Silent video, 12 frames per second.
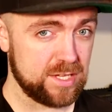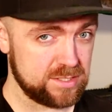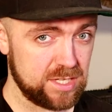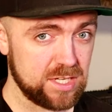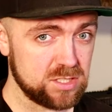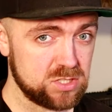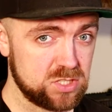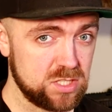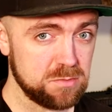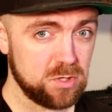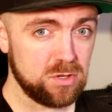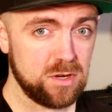as the
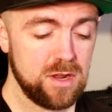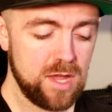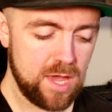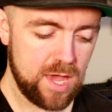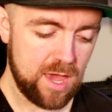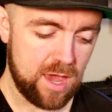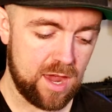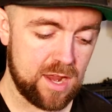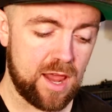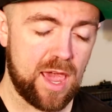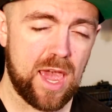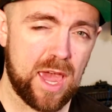ASG motor,
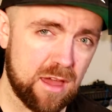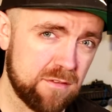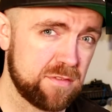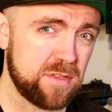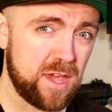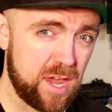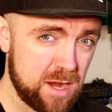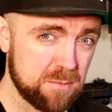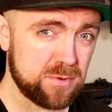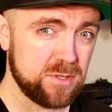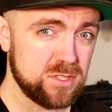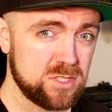and half the
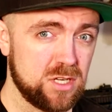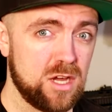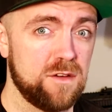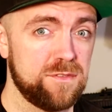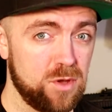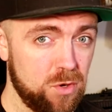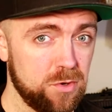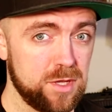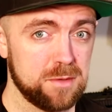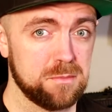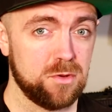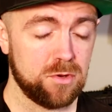amperage of the
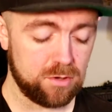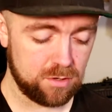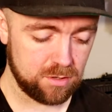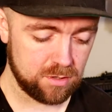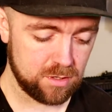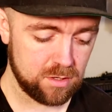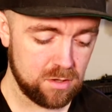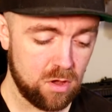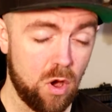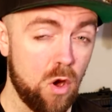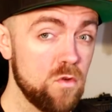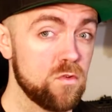OEM motor.
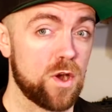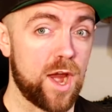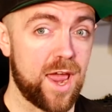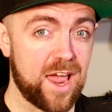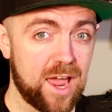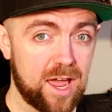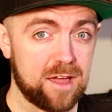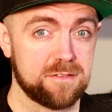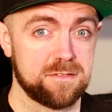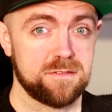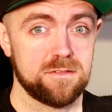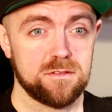Over
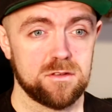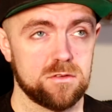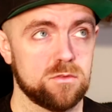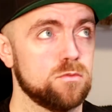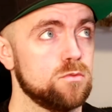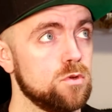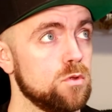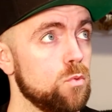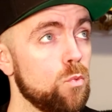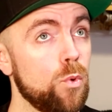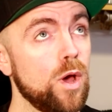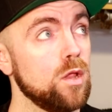half, well,
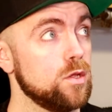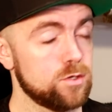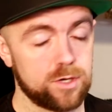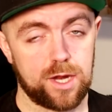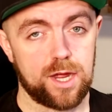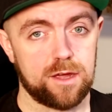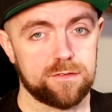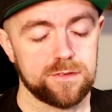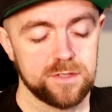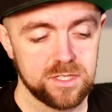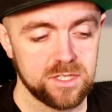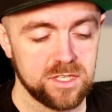well under half.
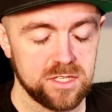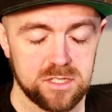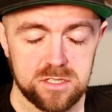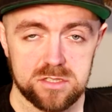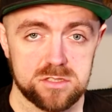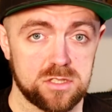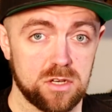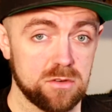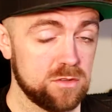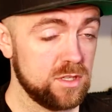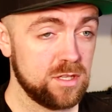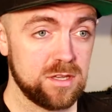
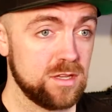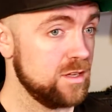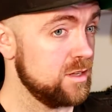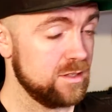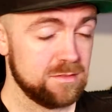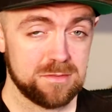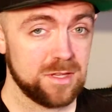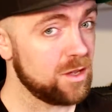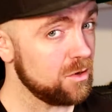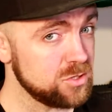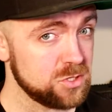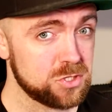So it
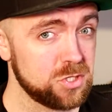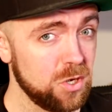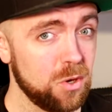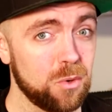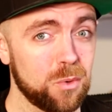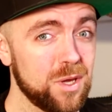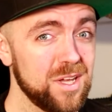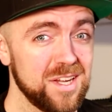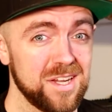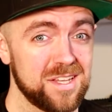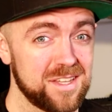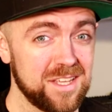goes to show
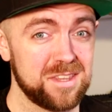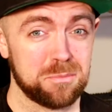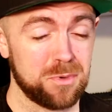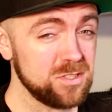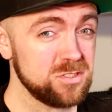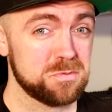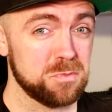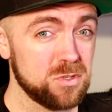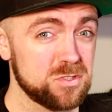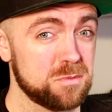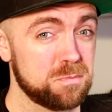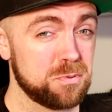that the brushless
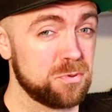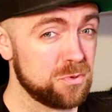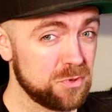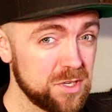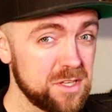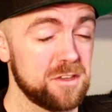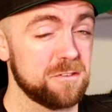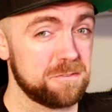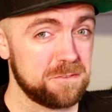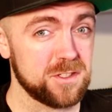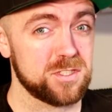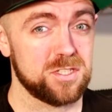motors are pretty
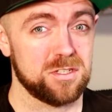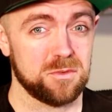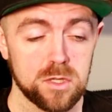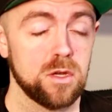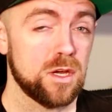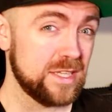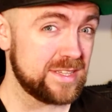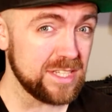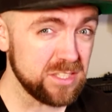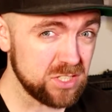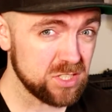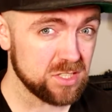efficient.
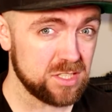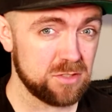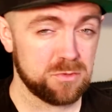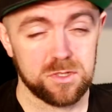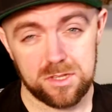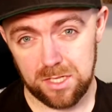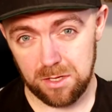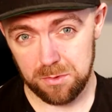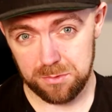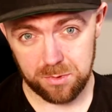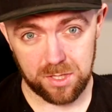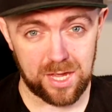Additionally, and one thing I
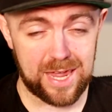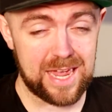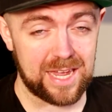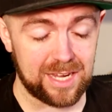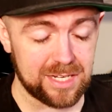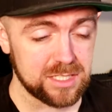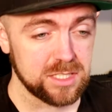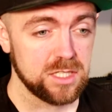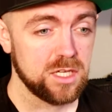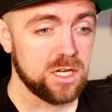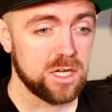would want to add,